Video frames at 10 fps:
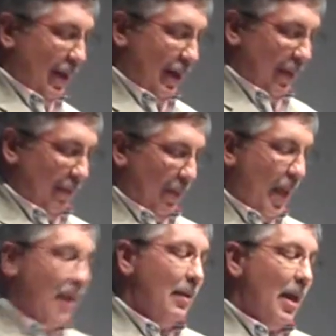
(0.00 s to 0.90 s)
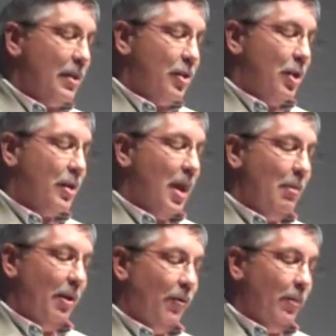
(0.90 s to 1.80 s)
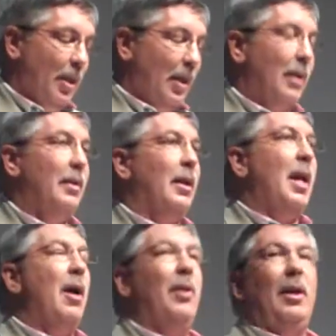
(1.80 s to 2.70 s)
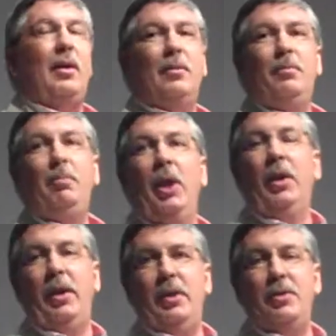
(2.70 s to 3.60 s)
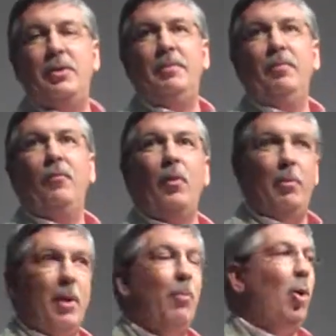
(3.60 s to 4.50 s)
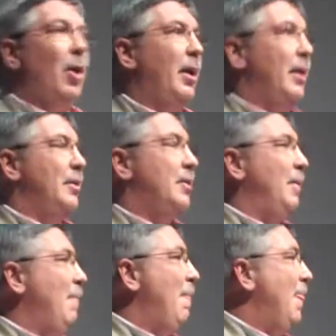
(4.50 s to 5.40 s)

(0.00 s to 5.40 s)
but that's just coming from the county buildings, from the employees.